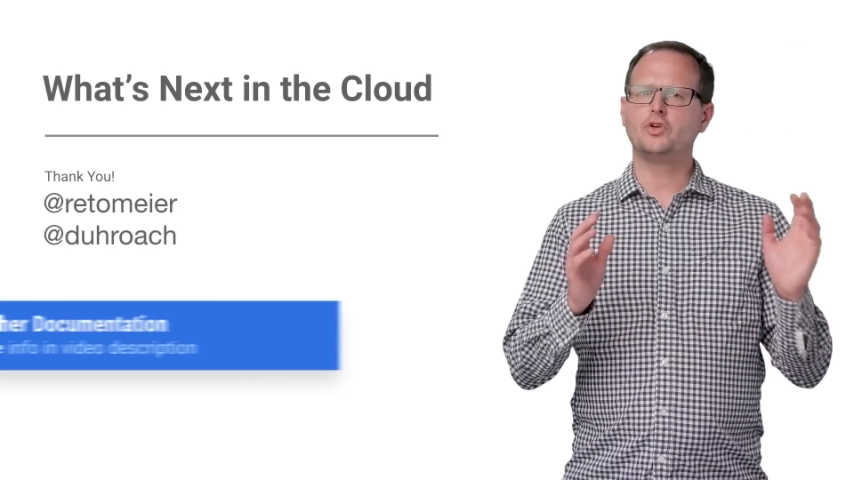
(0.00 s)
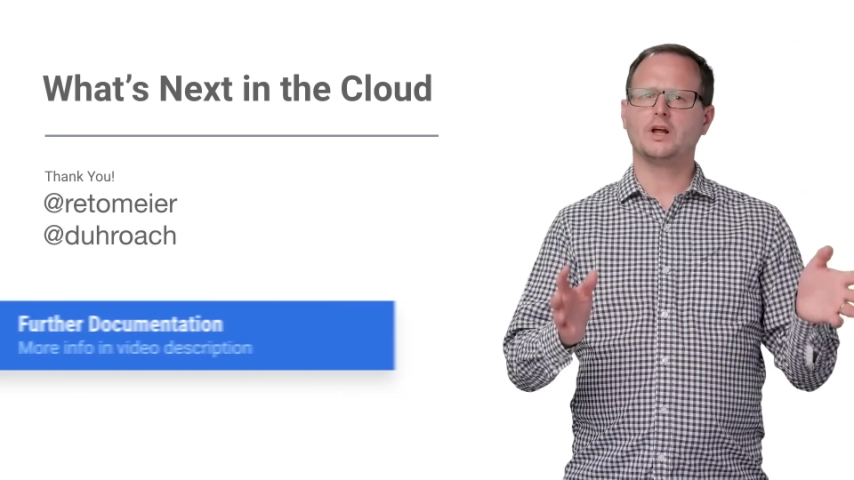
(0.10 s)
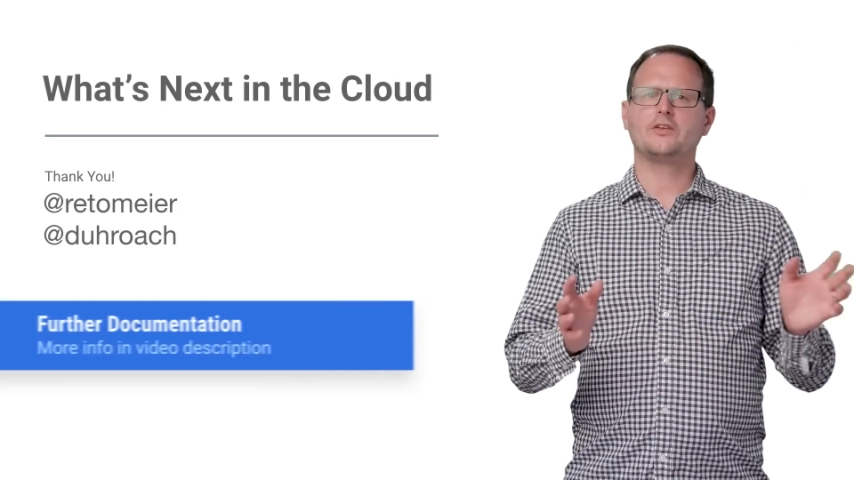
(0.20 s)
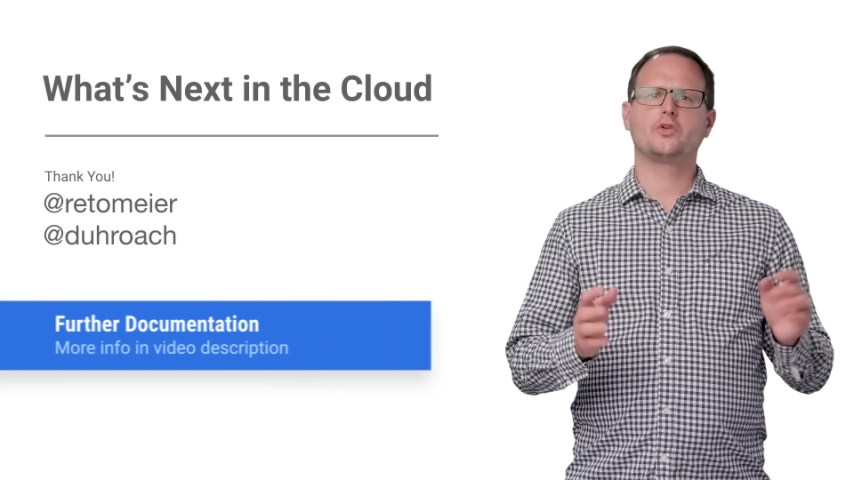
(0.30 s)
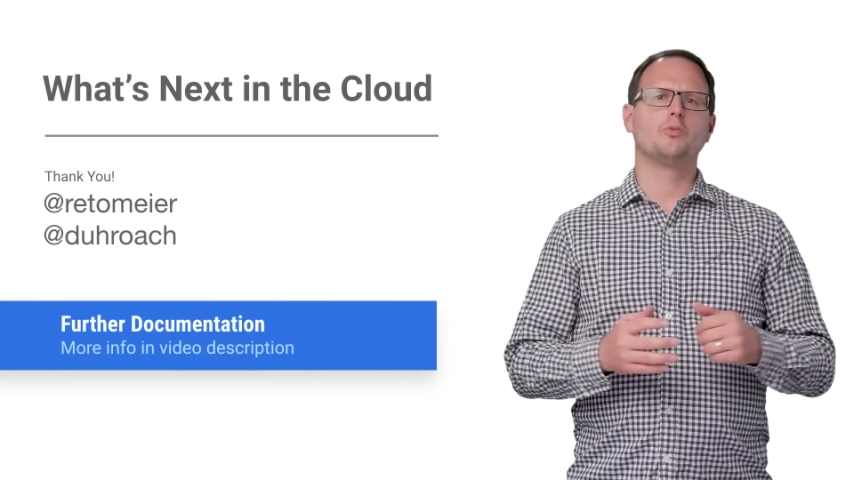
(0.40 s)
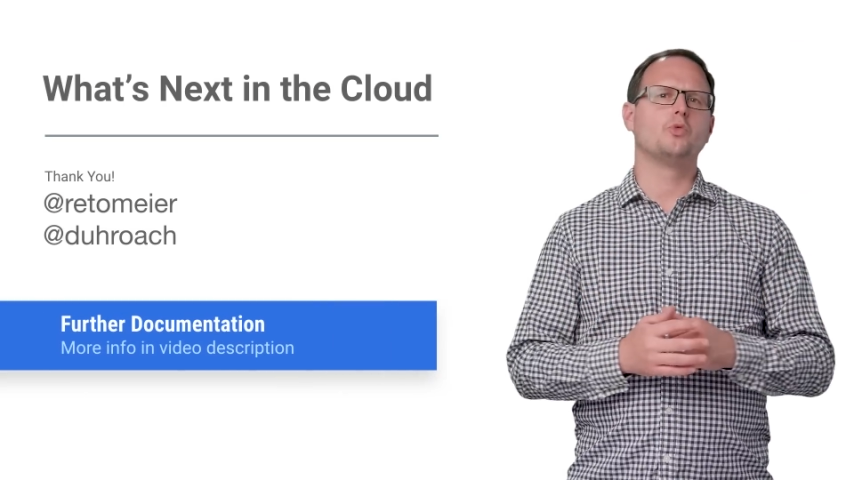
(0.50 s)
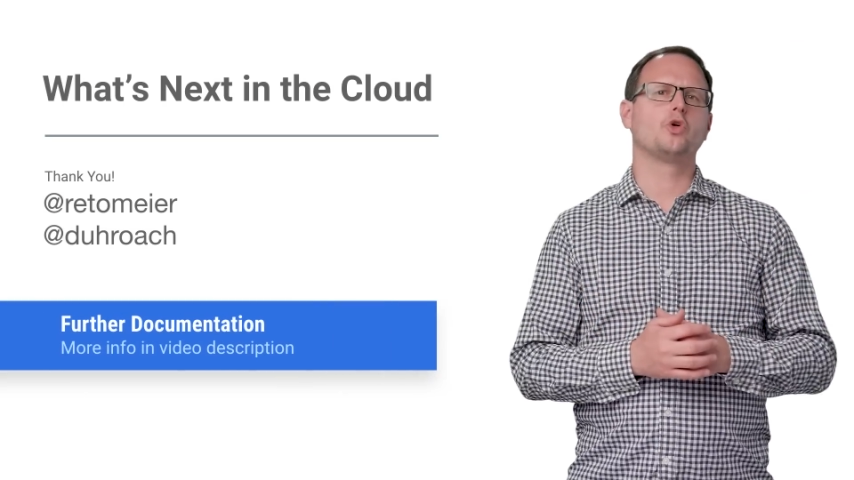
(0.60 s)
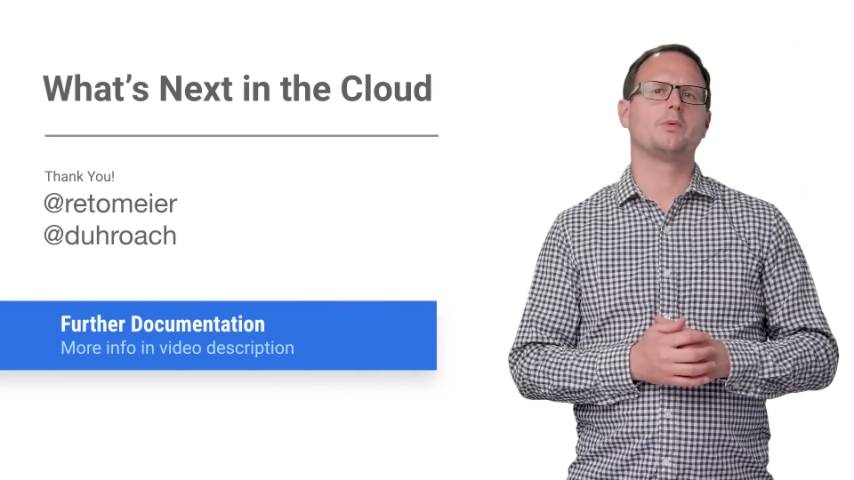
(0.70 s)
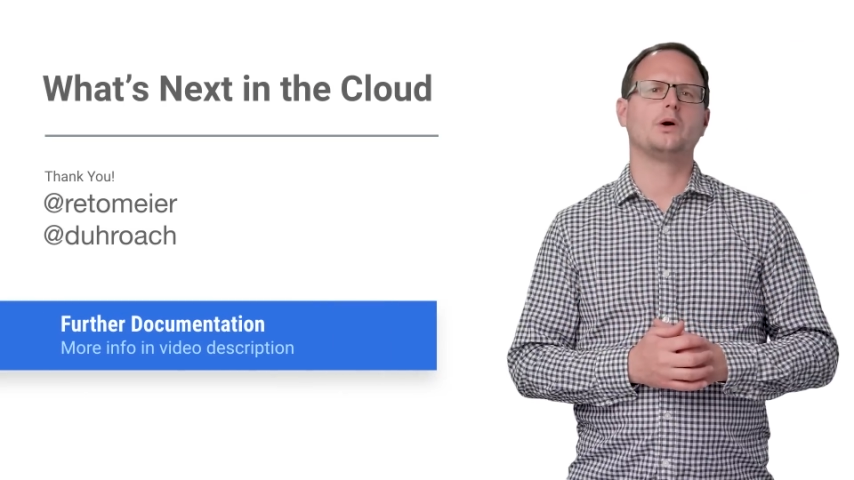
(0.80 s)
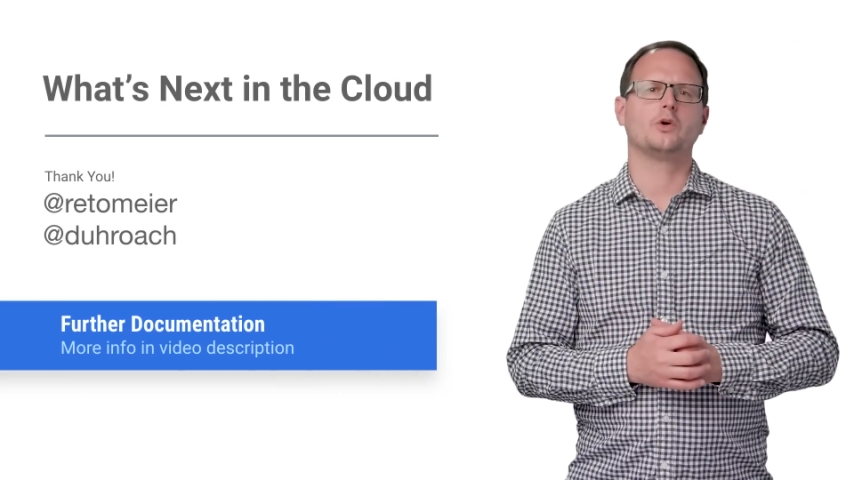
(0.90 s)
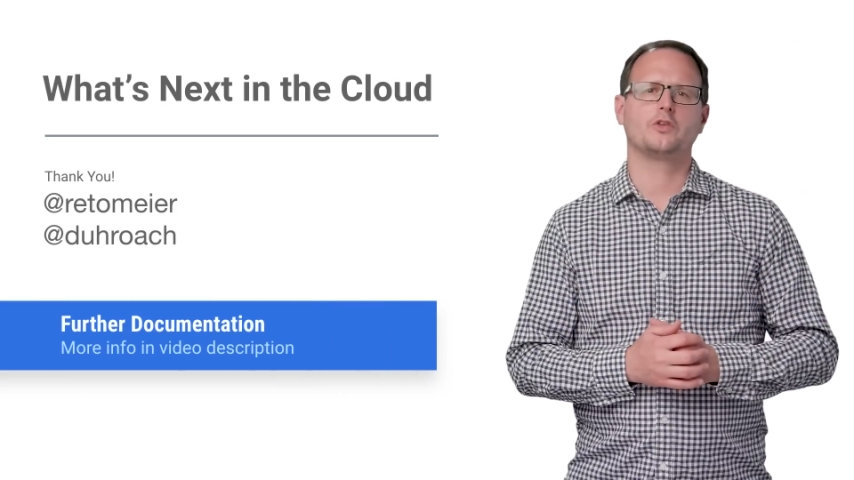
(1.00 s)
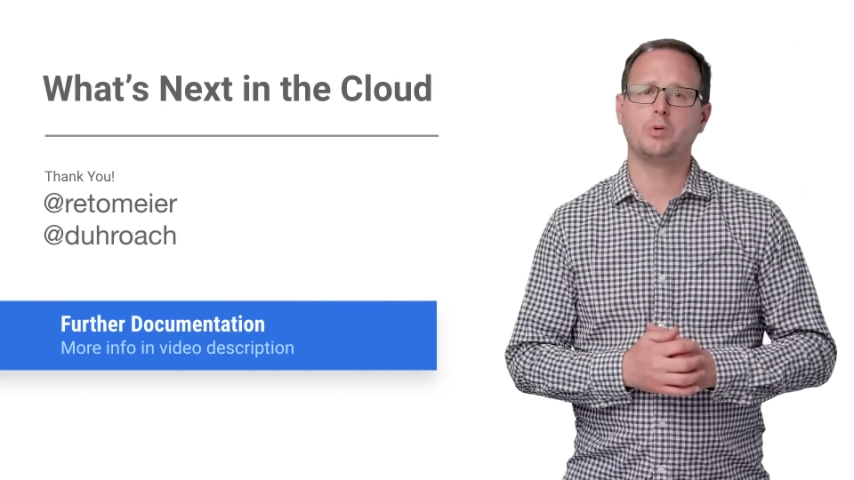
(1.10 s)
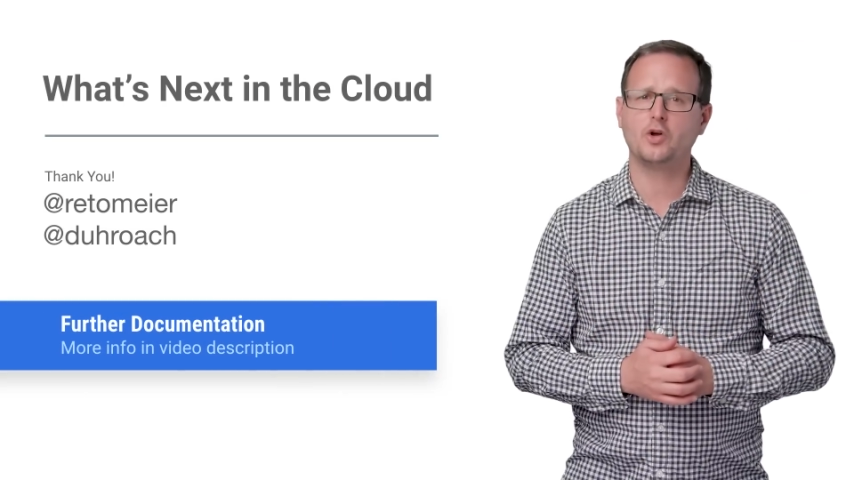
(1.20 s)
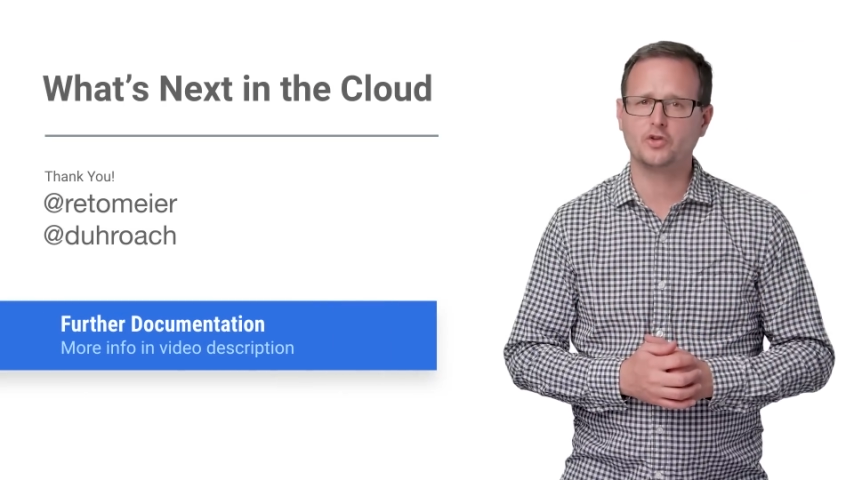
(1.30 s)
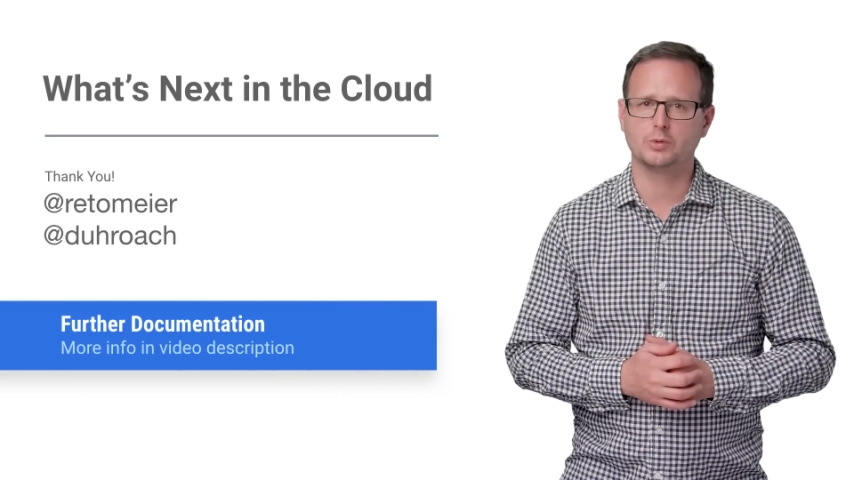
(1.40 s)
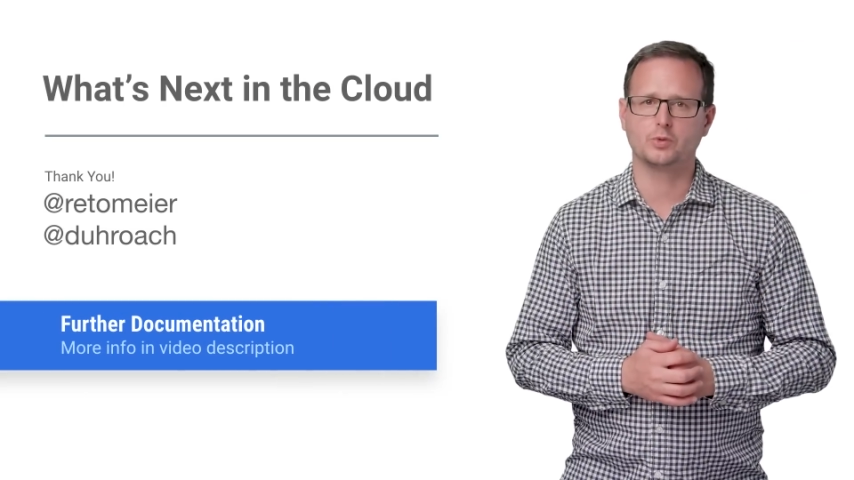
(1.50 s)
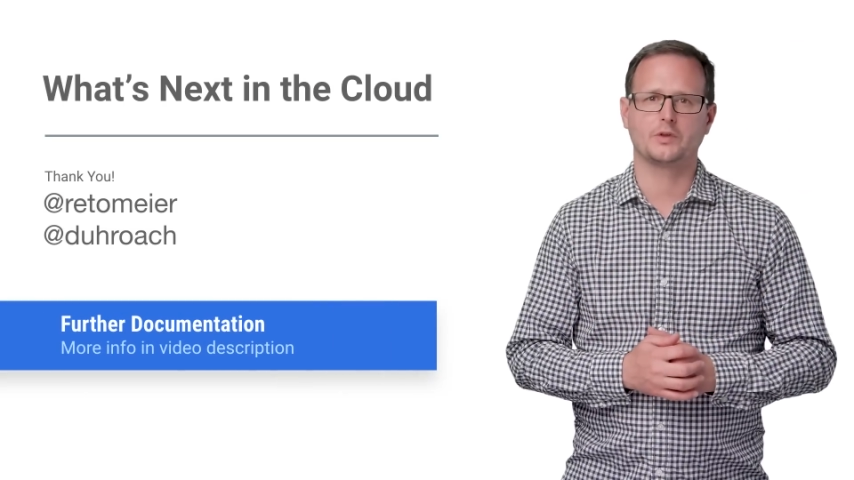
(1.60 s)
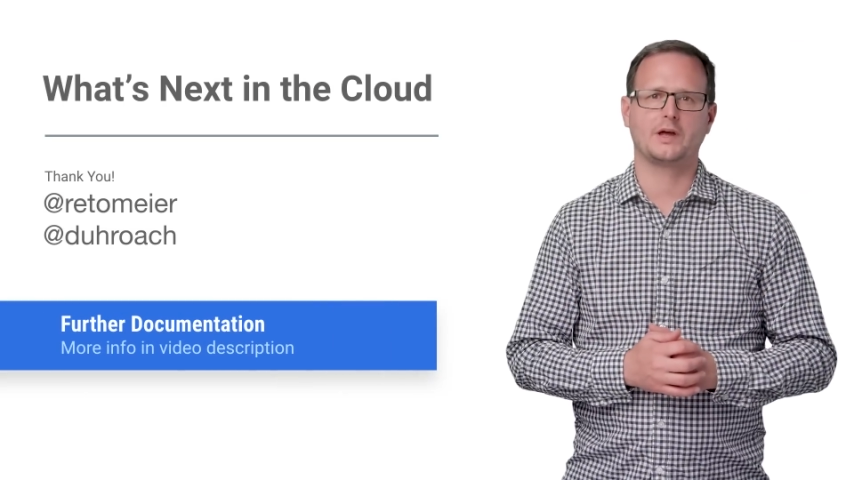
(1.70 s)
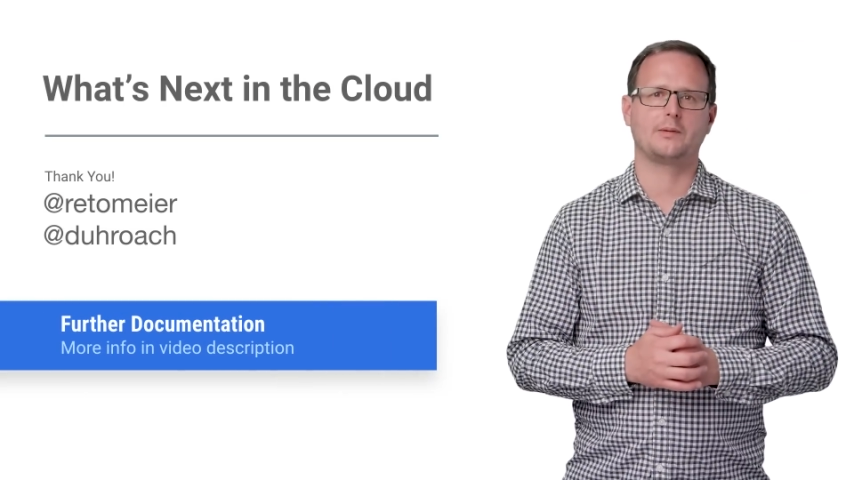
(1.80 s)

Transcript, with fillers: you'd like to know more about what's possible with